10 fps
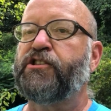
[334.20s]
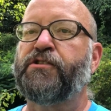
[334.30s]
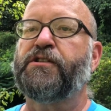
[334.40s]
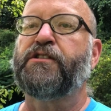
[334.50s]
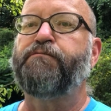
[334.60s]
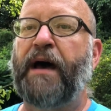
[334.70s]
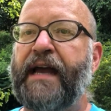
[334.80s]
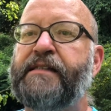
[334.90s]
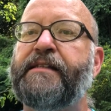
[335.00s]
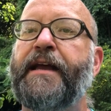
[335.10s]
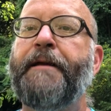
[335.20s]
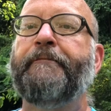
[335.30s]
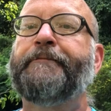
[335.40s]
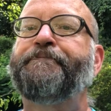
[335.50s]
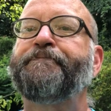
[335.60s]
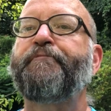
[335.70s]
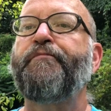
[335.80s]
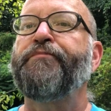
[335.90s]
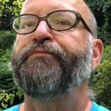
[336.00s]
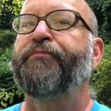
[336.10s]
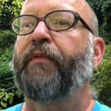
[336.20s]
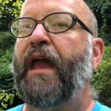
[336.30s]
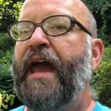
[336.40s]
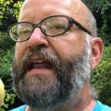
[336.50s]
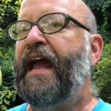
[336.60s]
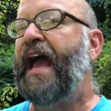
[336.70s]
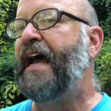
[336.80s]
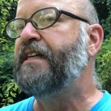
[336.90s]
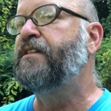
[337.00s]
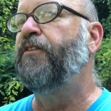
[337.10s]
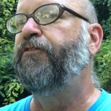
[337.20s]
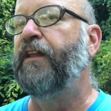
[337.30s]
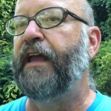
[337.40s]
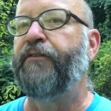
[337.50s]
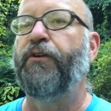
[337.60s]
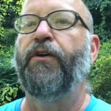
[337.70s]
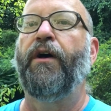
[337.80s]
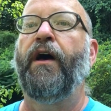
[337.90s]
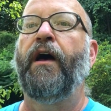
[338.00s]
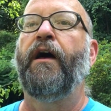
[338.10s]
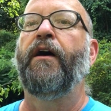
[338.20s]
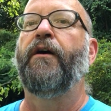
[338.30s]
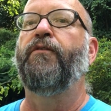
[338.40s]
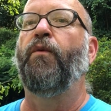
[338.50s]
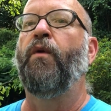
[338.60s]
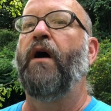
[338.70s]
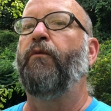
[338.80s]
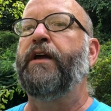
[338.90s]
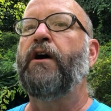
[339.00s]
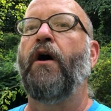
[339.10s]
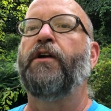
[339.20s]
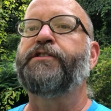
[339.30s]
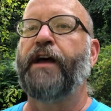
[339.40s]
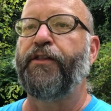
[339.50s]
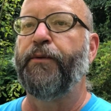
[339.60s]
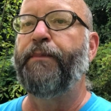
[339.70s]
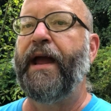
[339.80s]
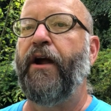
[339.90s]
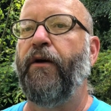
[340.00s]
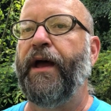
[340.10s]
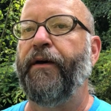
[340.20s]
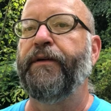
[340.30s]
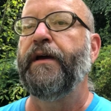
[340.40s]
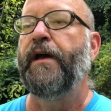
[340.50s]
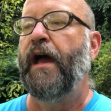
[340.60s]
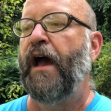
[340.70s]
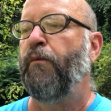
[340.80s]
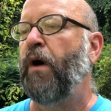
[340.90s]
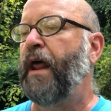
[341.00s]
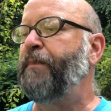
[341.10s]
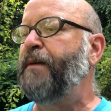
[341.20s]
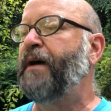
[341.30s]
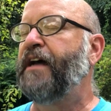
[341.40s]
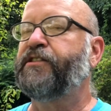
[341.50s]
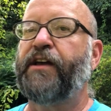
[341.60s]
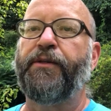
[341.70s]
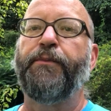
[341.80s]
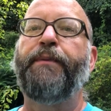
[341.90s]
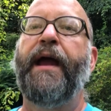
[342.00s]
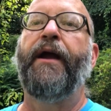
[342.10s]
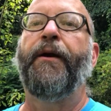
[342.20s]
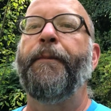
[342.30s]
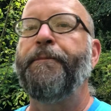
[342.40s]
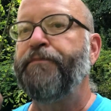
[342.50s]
spicy, and it has the flavor of what we call a southern pear. And what I mean by a southern pear